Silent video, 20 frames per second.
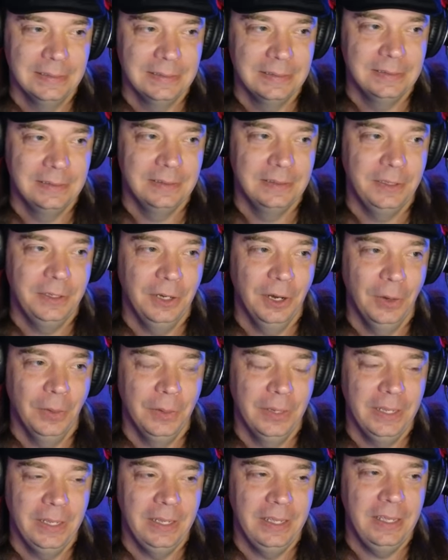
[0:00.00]

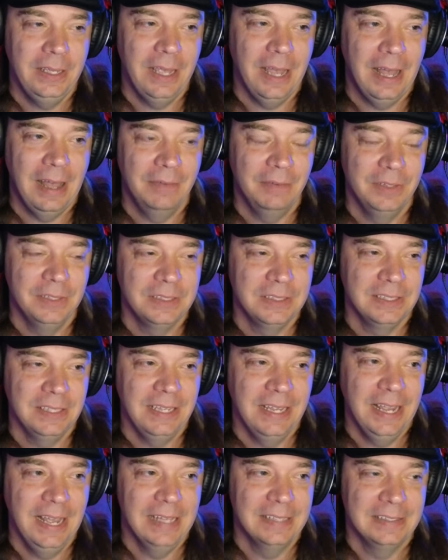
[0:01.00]
he obviously
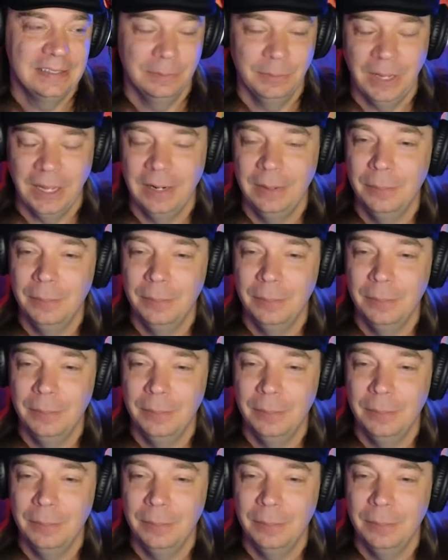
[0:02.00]
has some kind